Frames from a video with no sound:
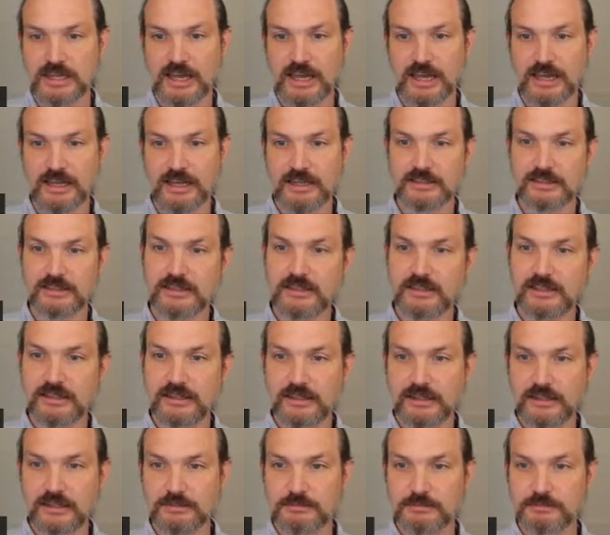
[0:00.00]
yeah
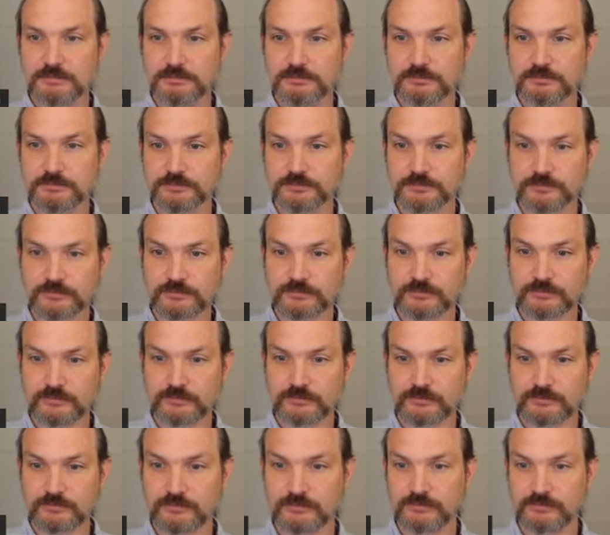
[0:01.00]
yeah um,
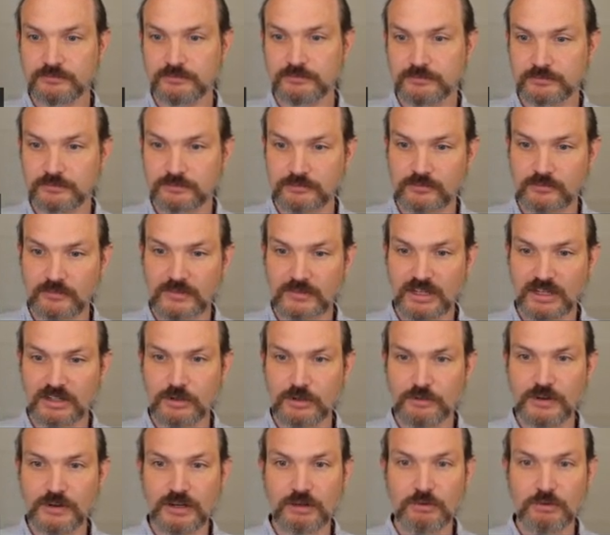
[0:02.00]
i don't know if